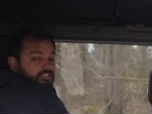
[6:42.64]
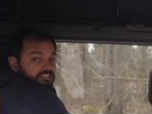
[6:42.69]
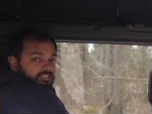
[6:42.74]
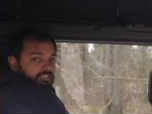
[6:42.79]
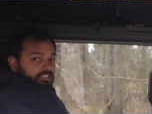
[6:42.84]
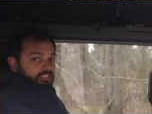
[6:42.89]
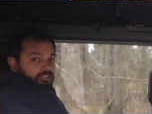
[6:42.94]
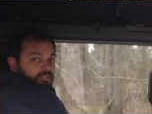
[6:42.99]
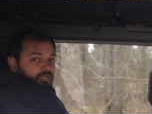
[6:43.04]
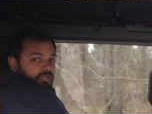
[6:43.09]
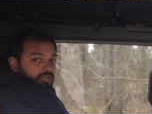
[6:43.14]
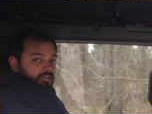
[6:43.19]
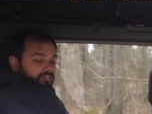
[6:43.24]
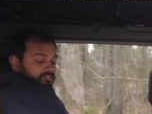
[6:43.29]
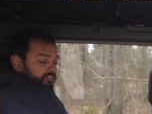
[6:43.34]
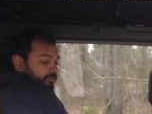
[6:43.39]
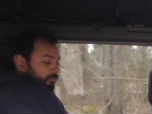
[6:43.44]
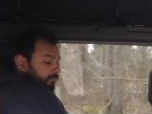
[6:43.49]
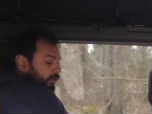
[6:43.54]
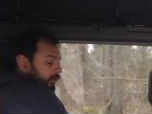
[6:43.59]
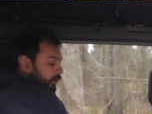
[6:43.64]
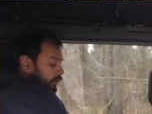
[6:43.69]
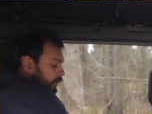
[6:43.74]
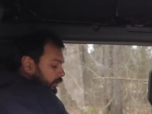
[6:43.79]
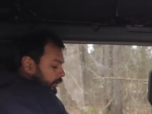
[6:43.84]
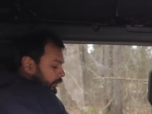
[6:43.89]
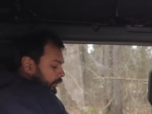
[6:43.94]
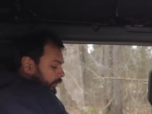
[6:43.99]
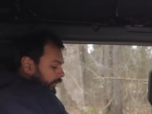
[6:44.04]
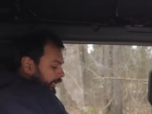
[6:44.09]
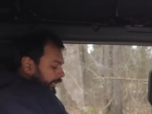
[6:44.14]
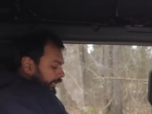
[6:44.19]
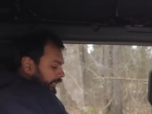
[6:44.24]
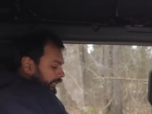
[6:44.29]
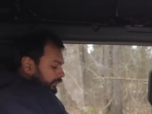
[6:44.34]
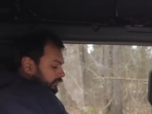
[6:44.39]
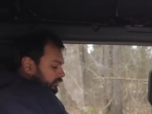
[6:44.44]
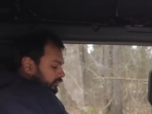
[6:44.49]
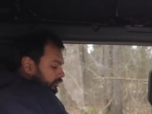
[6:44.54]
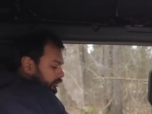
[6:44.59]
seat of the Bronco
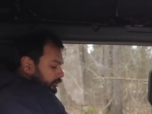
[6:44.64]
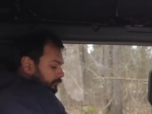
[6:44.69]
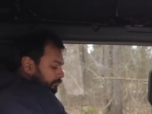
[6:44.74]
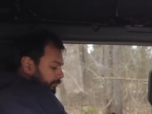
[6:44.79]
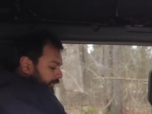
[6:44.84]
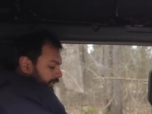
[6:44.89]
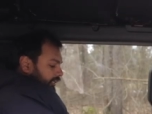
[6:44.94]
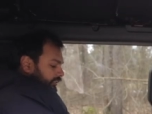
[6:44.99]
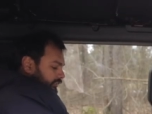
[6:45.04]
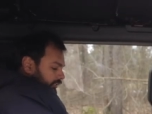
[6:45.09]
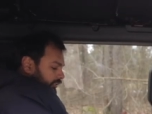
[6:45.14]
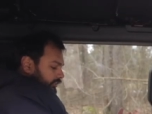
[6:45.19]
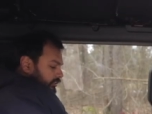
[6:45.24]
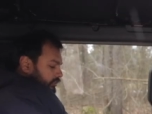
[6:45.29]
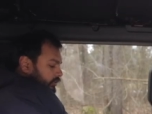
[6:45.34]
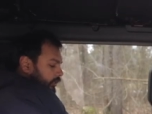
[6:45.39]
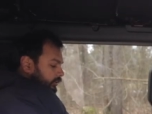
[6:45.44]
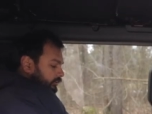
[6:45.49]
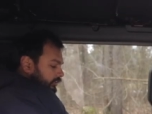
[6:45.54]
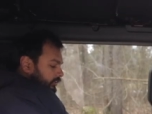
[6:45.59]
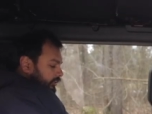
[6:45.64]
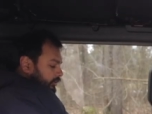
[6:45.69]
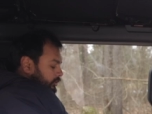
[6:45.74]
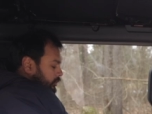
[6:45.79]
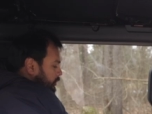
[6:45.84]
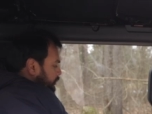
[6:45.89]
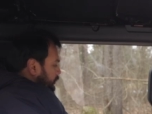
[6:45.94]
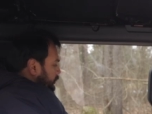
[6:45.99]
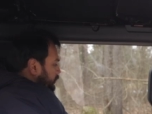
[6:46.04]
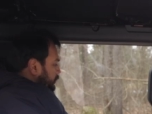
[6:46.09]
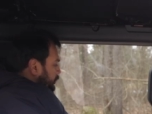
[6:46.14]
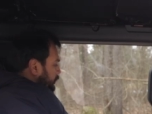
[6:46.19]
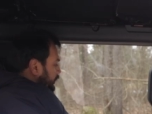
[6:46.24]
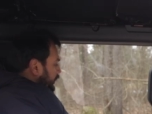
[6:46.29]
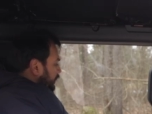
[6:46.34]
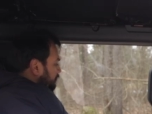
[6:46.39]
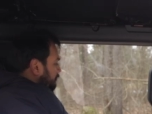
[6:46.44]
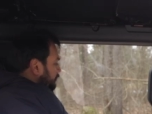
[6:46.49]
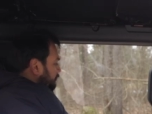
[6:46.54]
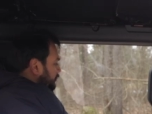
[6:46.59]
and space is not an issue.
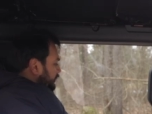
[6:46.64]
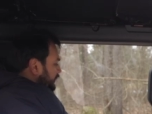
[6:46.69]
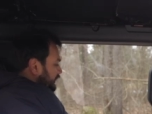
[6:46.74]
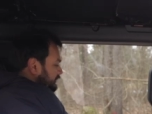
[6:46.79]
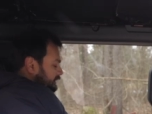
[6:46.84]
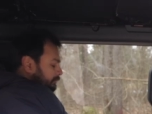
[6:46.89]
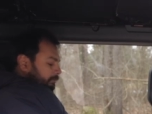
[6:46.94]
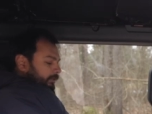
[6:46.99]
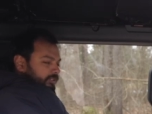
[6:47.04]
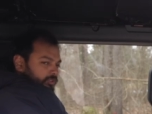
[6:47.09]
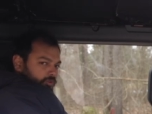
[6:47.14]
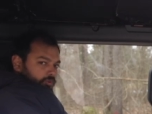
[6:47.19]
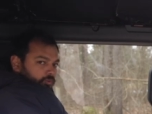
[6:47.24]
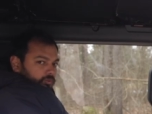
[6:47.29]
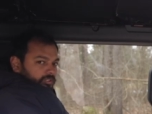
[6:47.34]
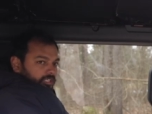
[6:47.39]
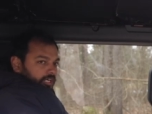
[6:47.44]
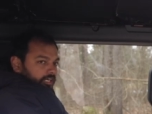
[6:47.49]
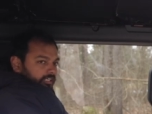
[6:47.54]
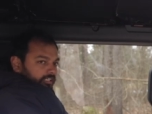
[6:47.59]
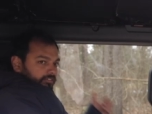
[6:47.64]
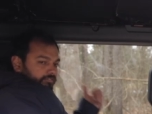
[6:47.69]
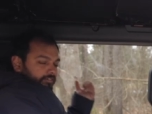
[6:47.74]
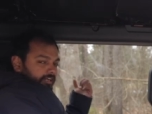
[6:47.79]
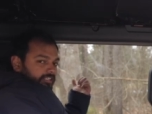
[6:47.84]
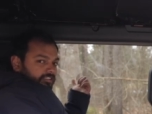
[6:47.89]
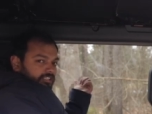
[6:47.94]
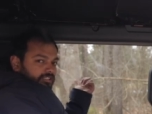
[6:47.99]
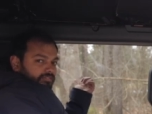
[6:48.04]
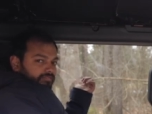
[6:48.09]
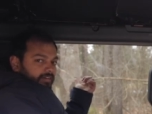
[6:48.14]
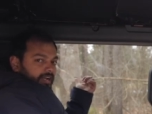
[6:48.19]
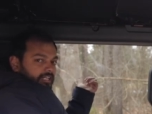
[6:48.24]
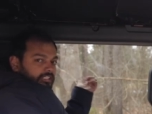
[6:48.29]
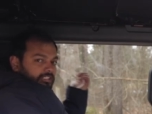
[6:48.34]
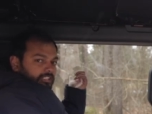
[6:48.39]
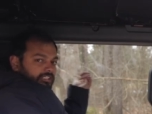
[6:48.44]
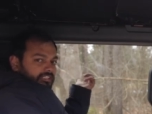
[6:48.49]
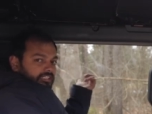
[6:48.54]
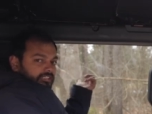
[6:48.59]
However, it's a bit too dark. In fact, this
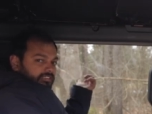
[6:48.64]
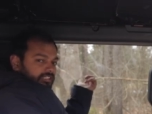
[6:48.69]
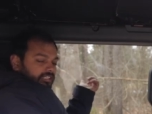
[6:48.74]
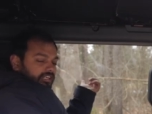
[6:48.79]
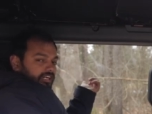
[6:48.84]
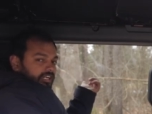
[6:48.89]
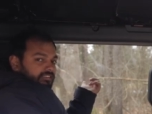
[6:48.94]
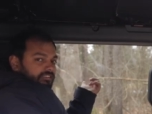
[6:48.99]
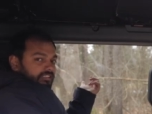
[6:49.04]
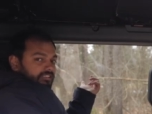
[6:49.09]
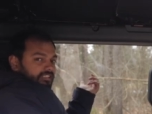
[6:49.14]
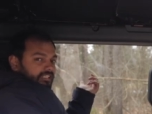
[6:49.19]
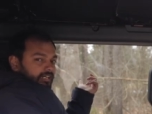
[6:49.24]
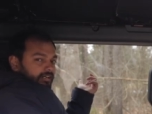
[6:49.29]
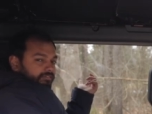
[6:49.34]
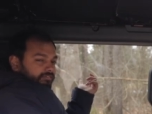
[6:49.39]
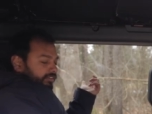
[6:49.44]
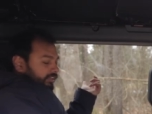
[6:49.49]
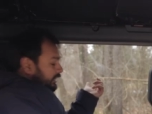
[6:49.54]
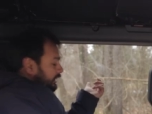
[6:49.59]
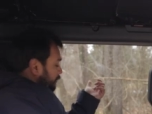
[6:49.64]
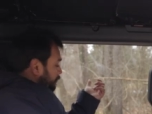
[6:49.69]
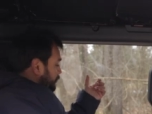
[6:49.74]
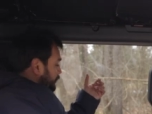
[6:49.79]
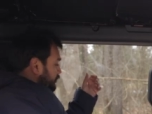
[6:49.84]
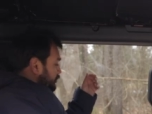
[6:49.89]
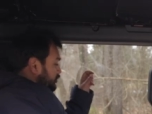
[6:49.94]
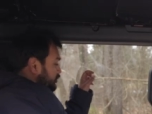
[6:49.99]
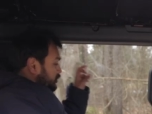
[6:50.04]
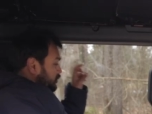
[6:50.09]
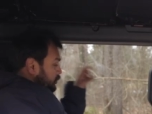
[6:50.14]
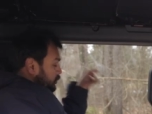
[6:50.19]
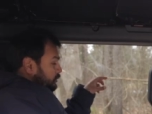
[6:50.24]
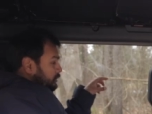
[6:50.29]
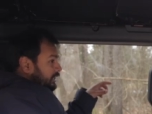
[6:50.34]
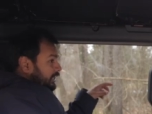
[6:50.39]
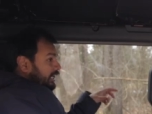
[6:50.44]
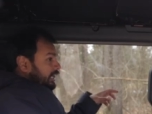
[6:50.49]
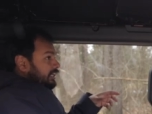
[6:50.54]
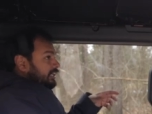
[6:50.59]
factory tinted glasses are I feel a bit too
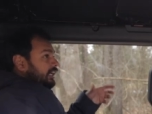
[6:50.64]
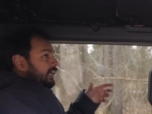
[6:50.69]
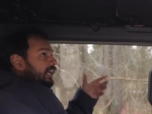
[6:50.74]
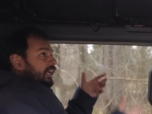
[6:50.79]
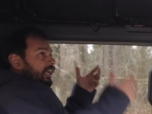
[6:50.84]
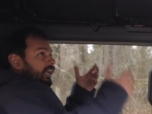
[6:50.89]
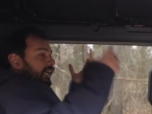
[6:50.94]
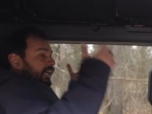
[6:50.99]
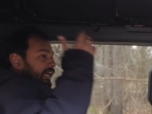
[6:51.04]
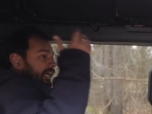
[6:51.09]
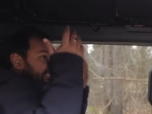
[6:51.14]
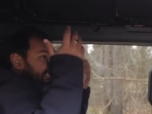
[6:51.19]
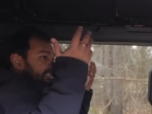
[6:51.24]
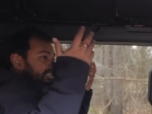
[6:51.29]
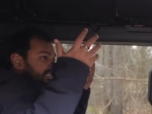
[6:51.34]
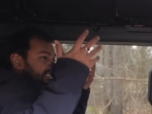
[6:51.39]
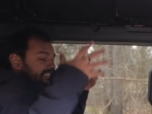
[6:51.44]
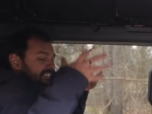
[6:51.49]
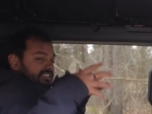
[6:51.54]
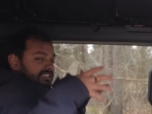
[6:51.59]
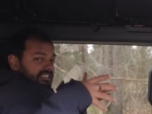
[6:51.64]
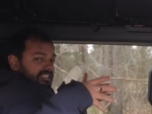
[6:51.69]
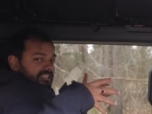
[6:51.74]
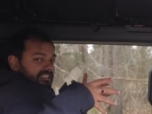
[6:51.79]
dark and it's